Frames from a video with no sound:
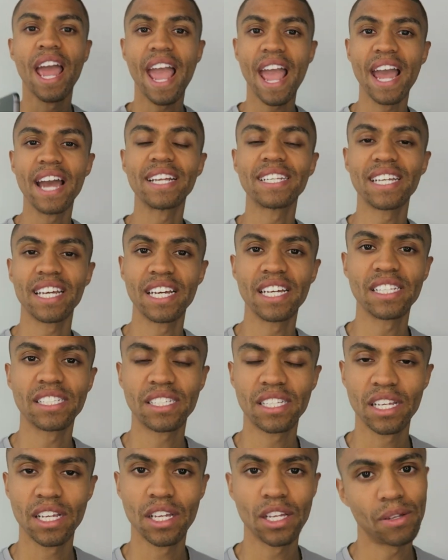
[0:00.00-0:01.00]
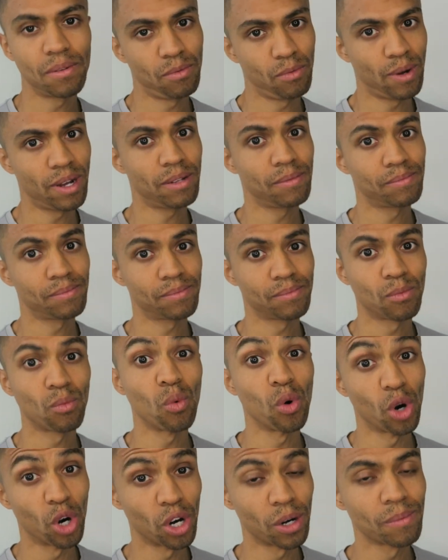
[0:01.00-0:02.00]
and is, well,
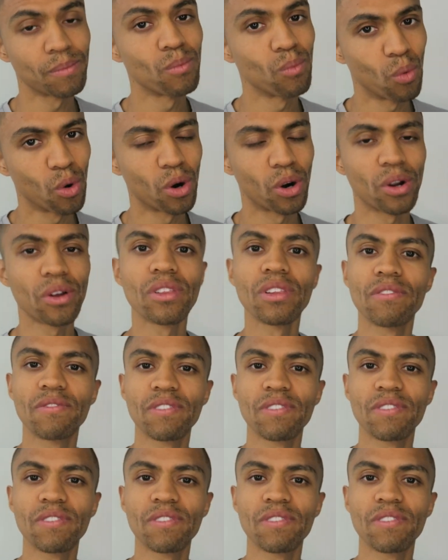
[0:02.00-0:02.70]
were, were